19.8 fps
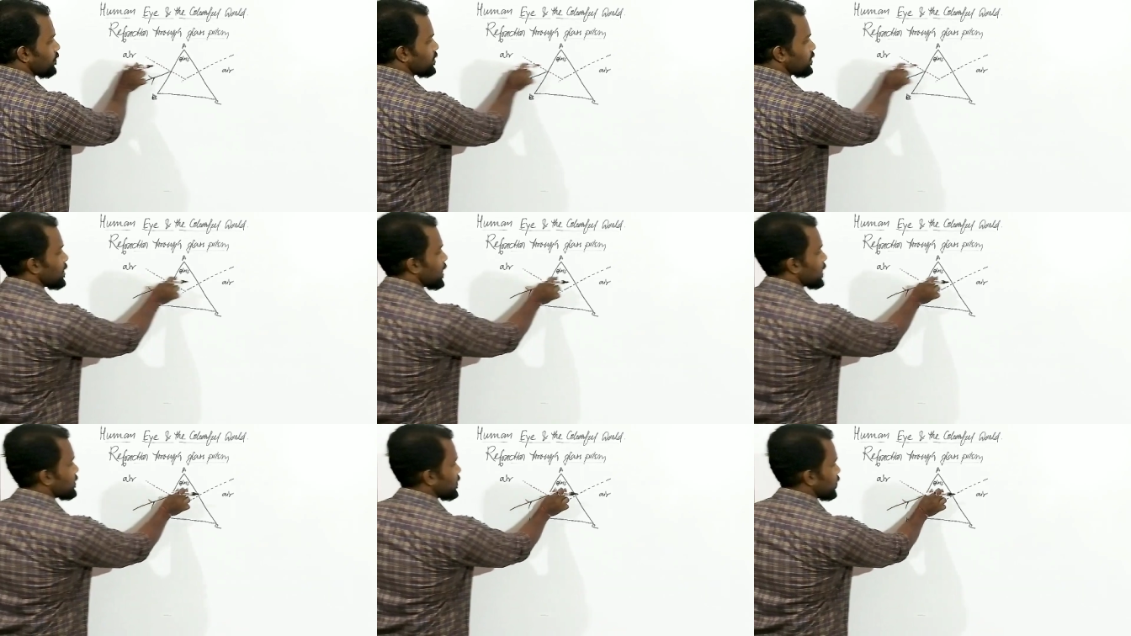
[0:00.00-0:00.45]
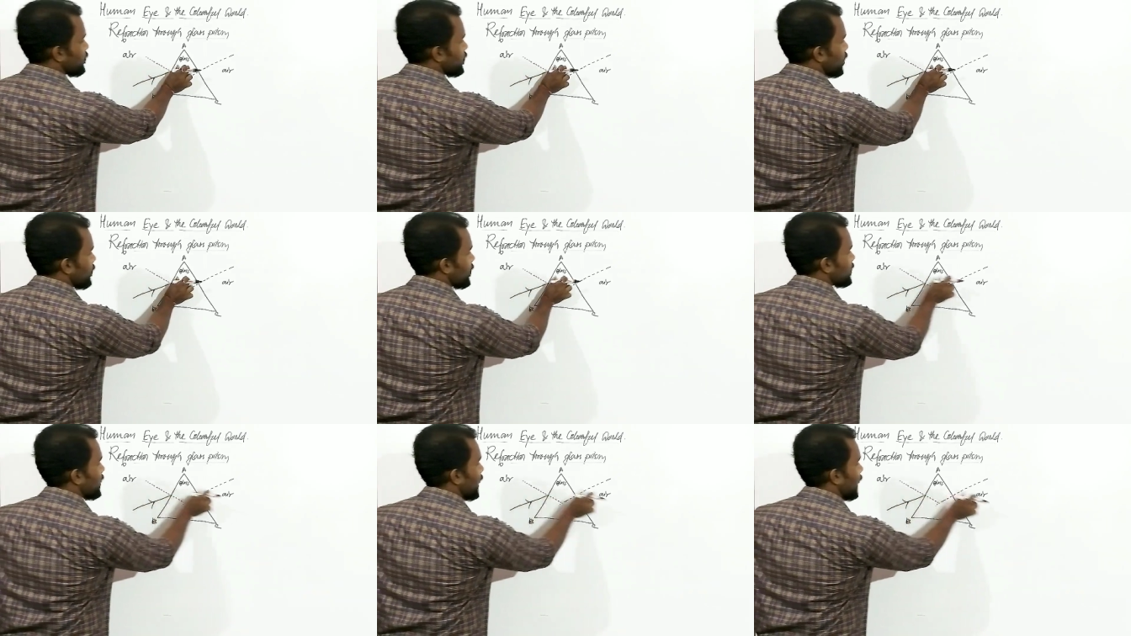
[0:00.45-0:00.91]
is a denser
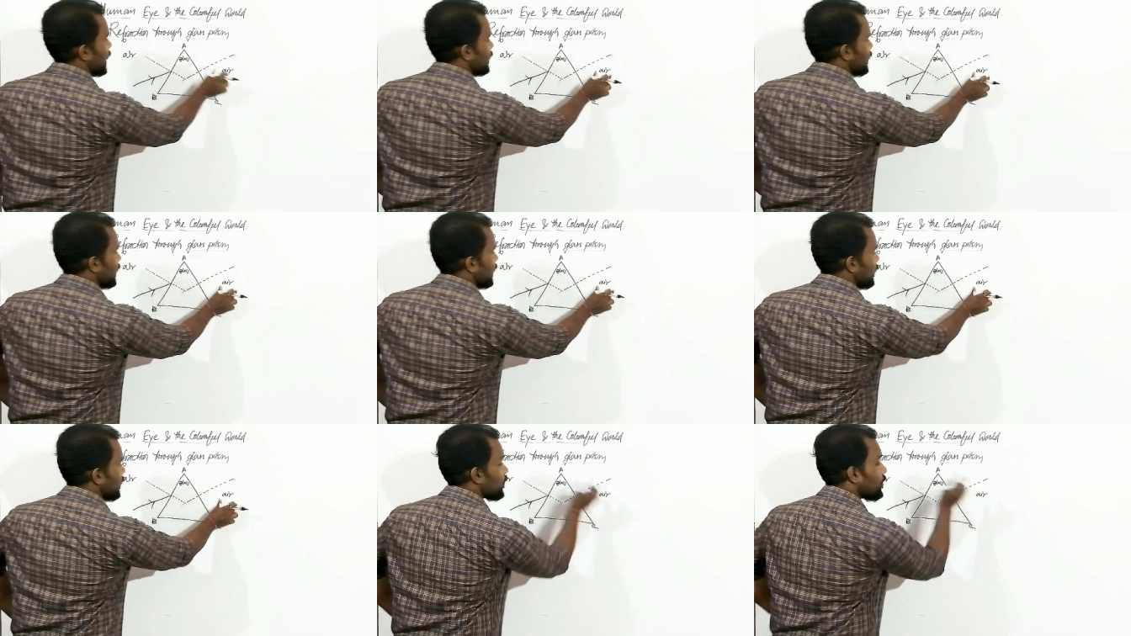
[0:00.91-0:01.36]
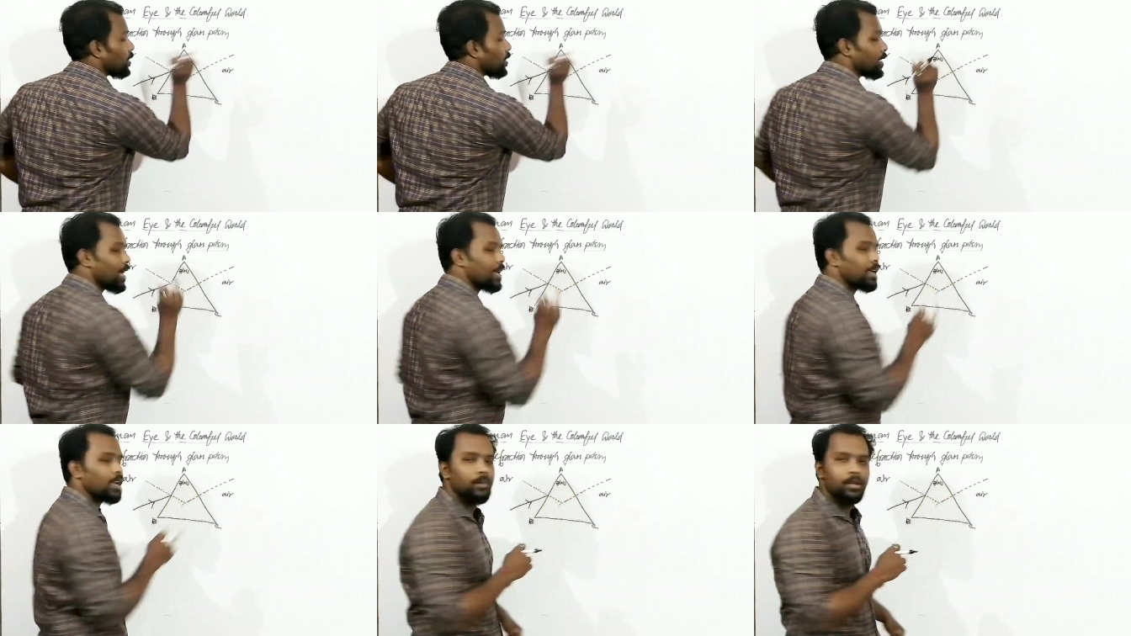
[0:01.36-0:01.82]
medium, it is again a
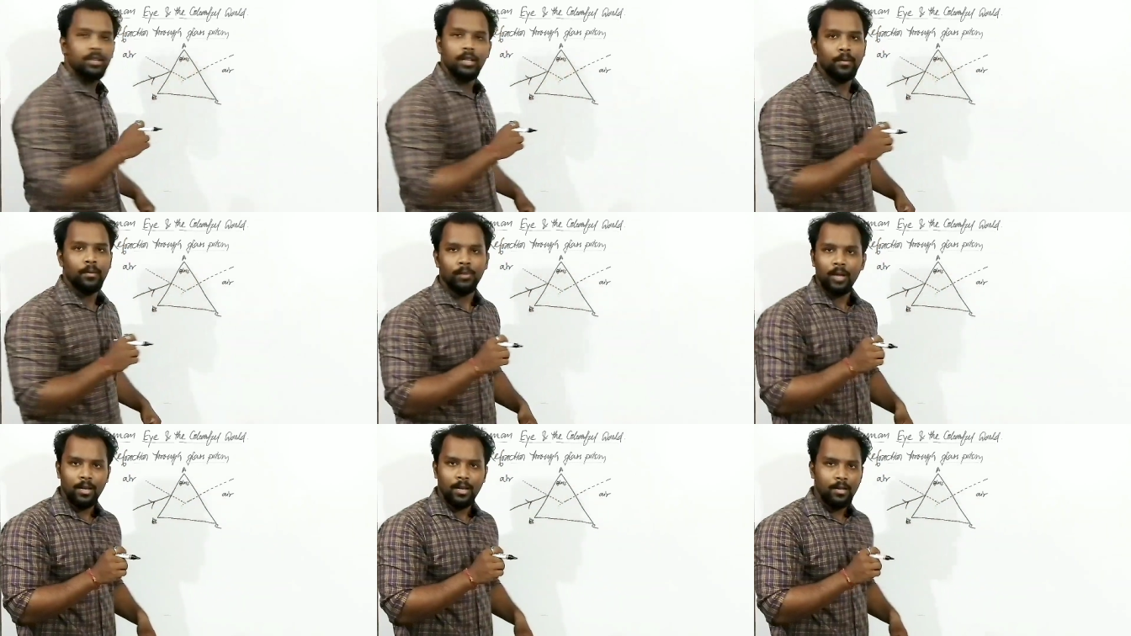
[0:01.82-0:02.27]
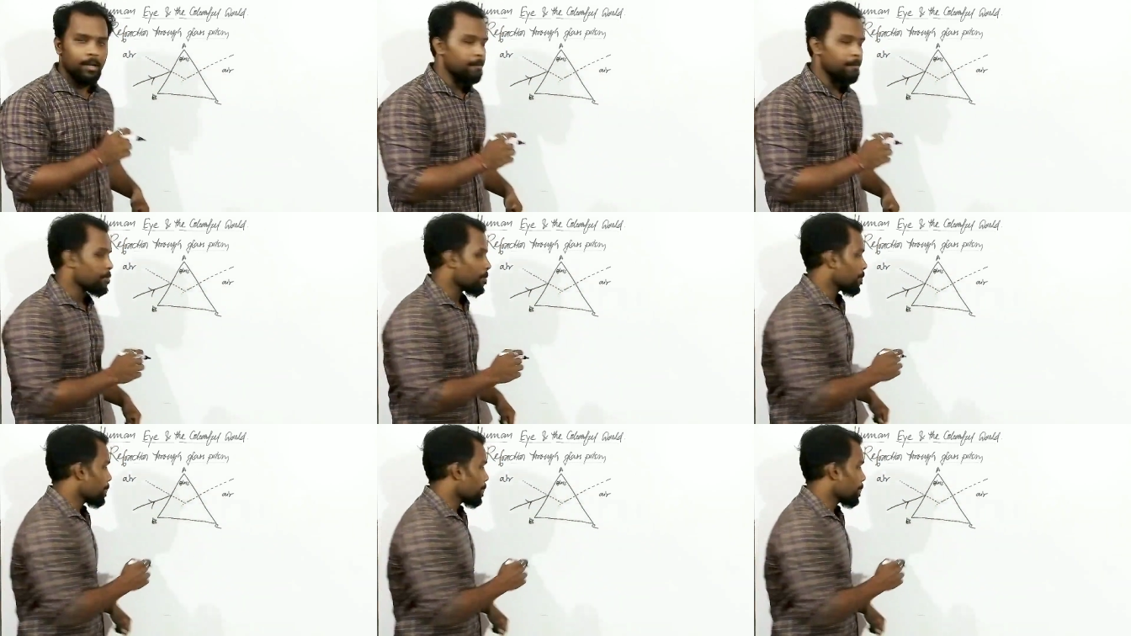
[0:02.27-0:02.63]
rarer medium right now.